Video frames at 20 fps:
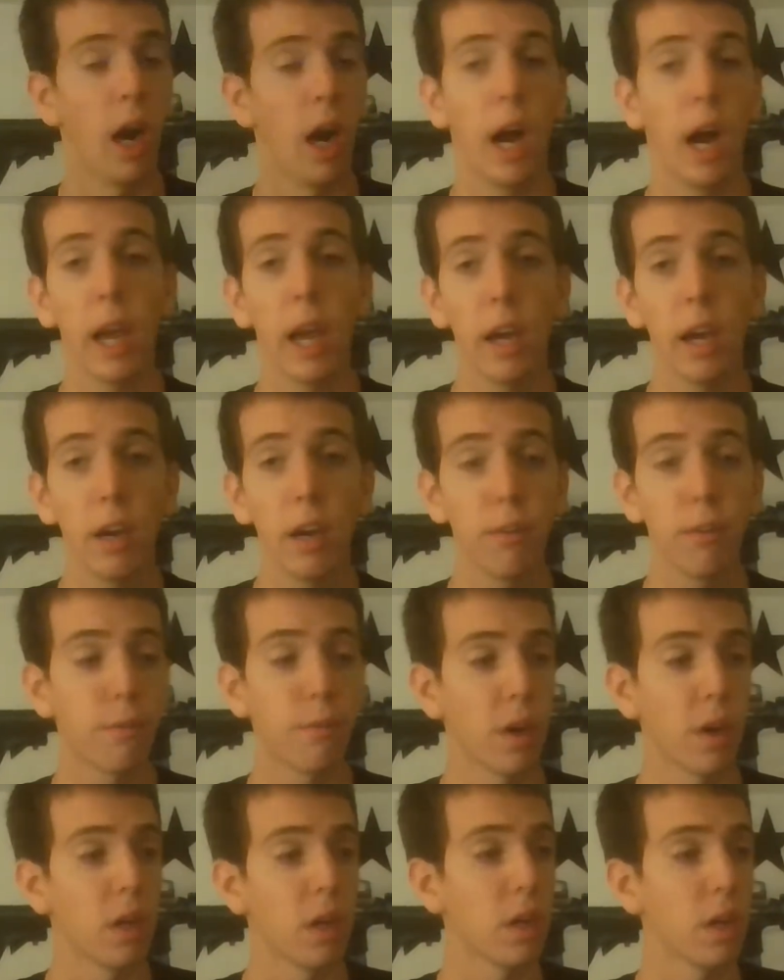I
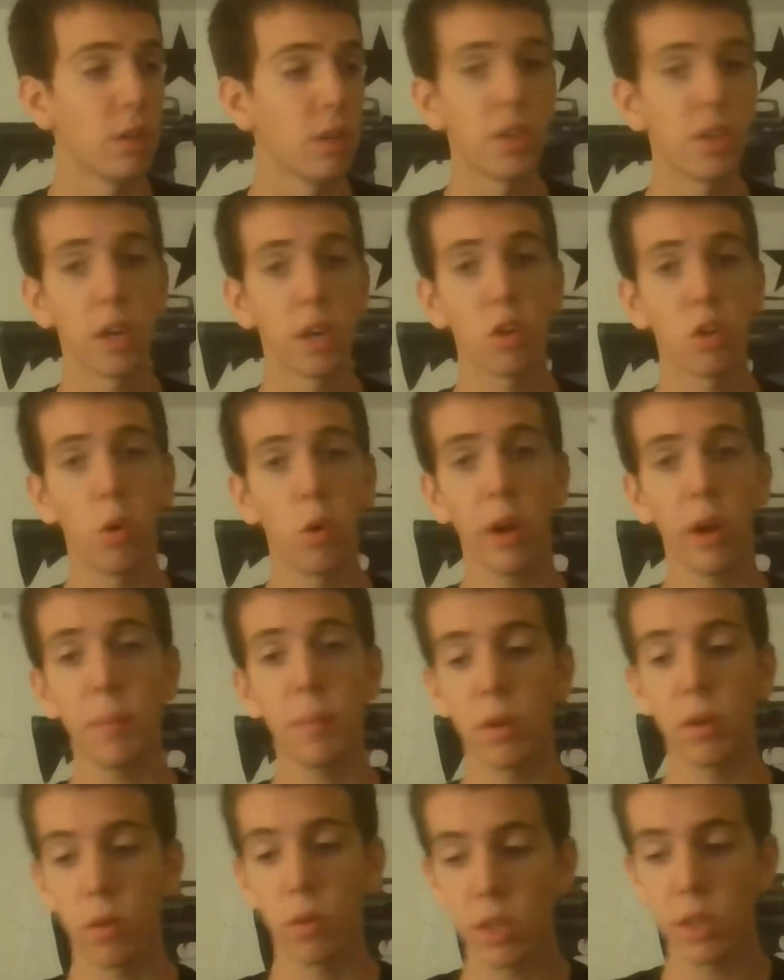have done quite a
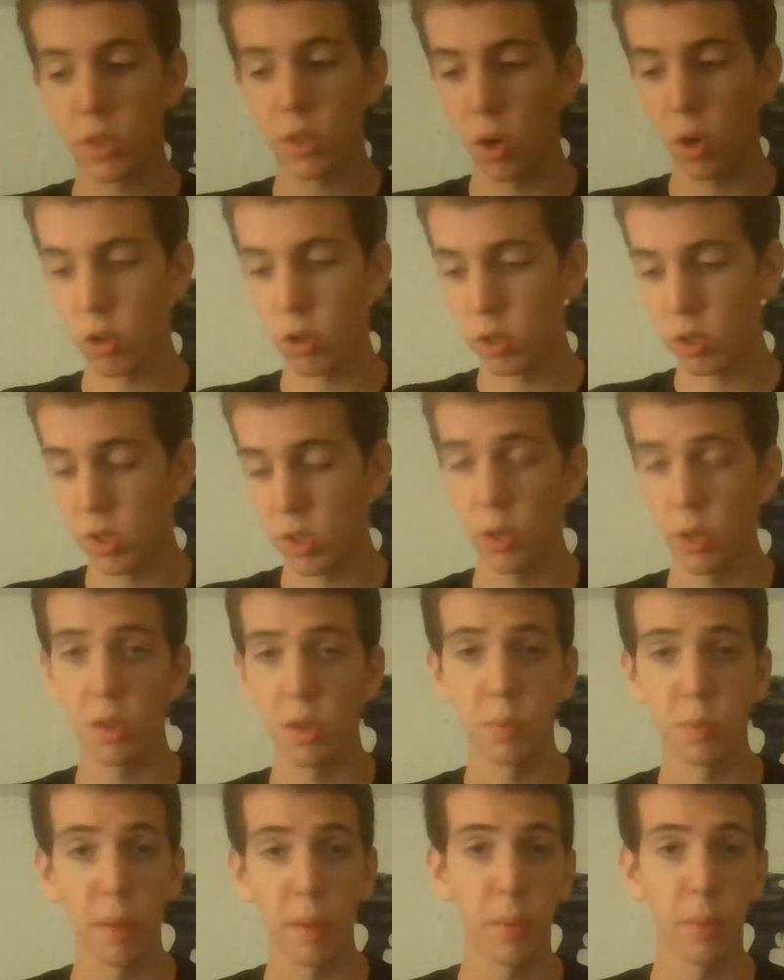bit of research, and so
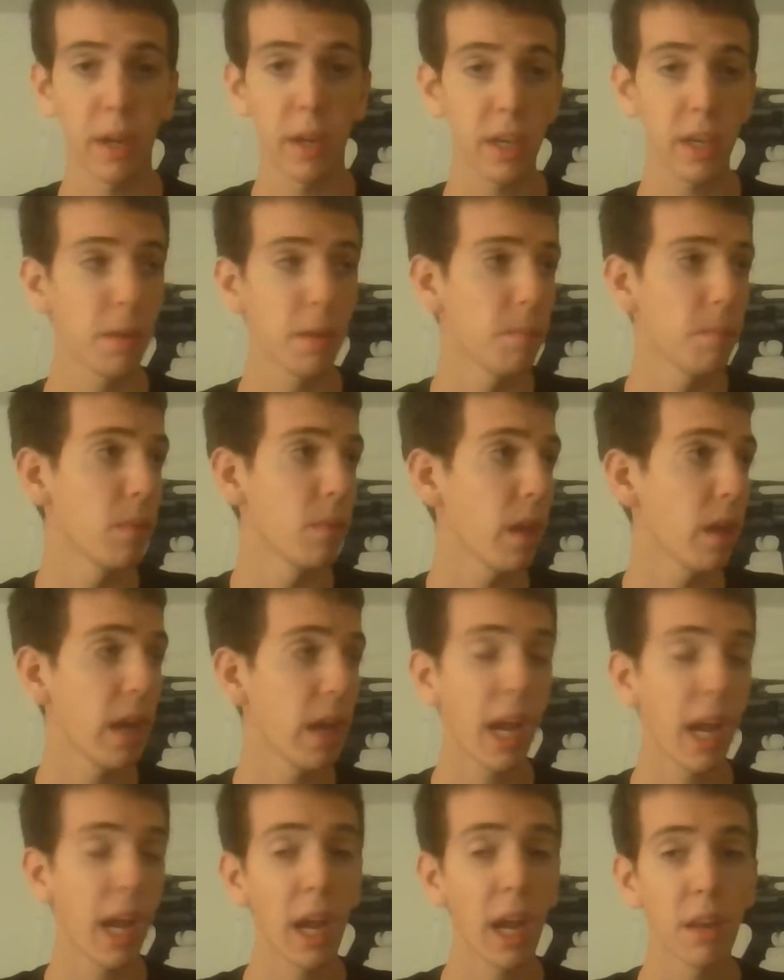has my buddy.
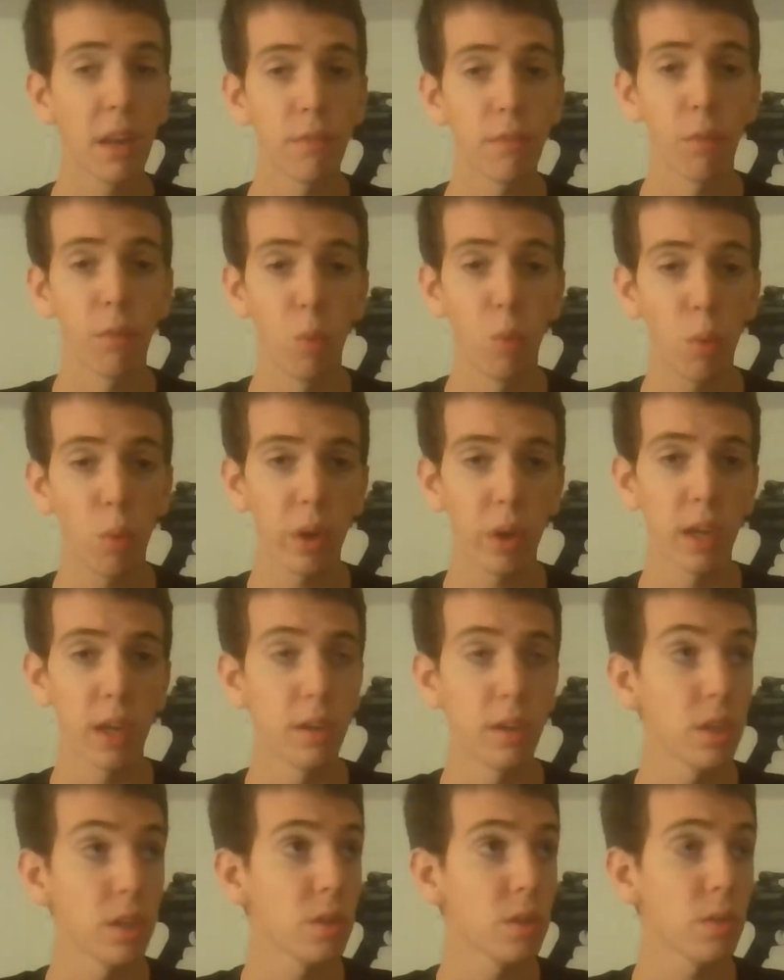And from what we
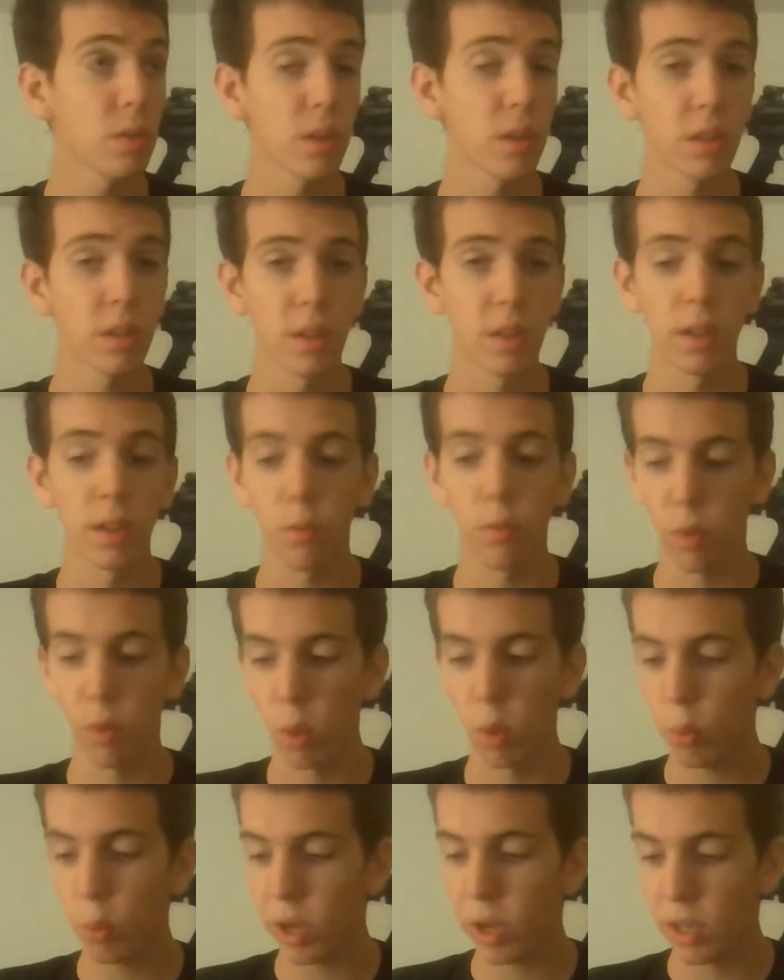can
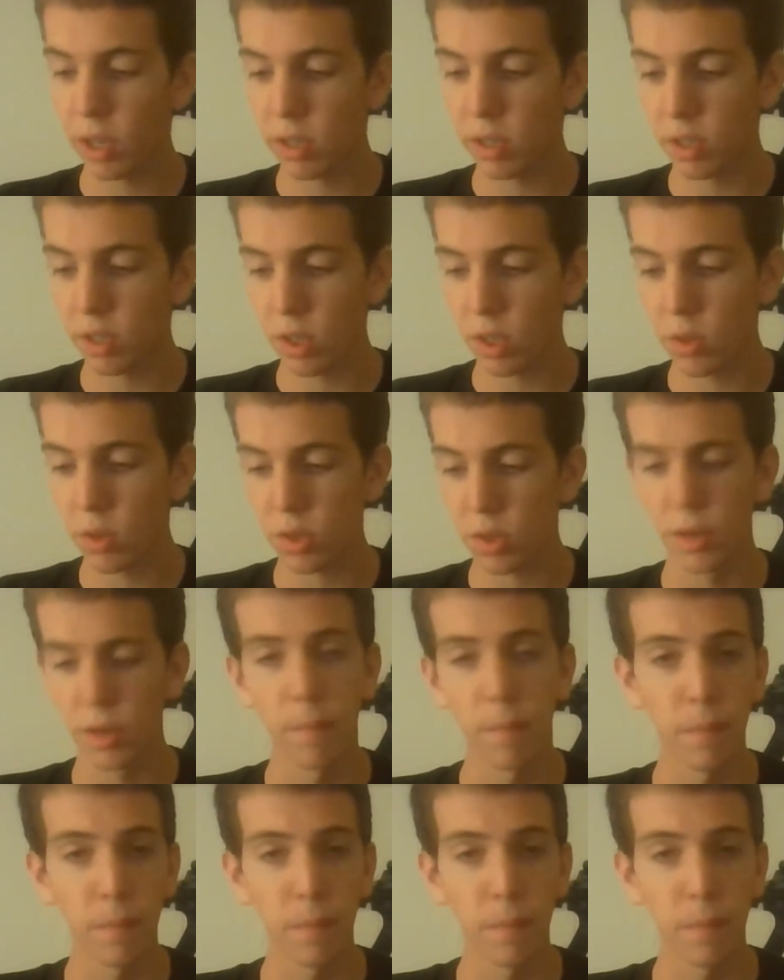deduce,